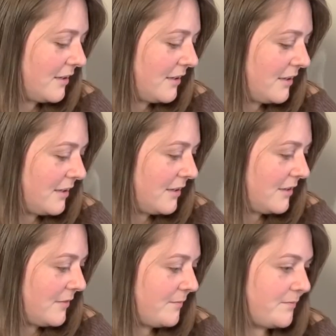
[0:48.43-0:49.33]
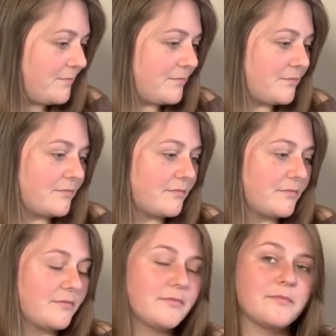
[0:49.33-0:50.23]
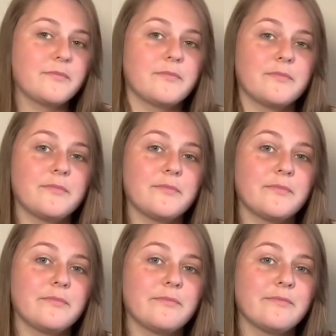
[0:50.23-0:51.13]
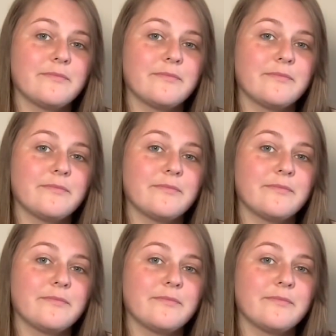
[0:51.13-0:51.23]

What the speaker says: No one is speaking in this clip.